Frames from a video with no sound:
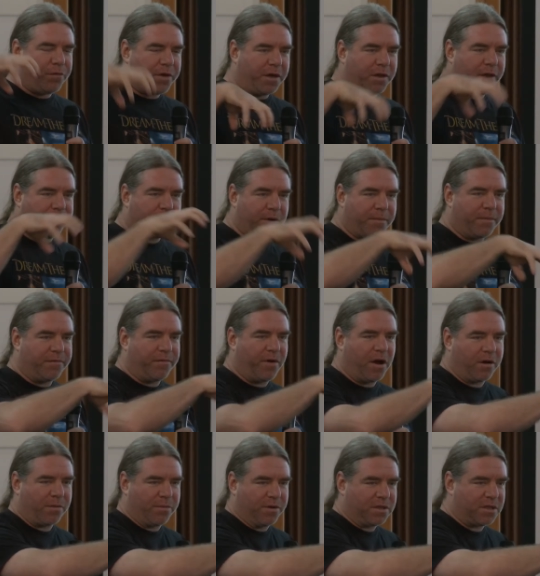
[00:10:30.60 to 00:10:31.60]
three different
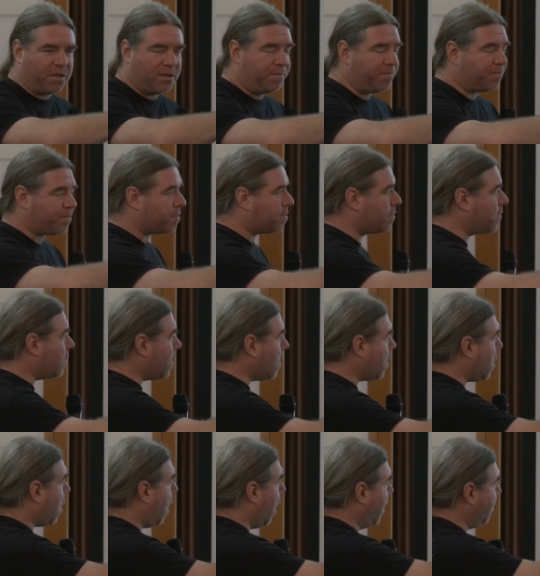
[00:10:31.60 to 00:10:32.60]
environments.
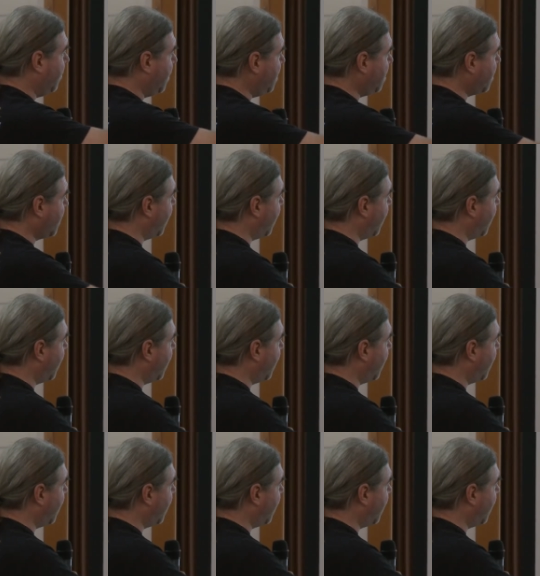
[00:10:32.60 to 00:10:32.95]
In this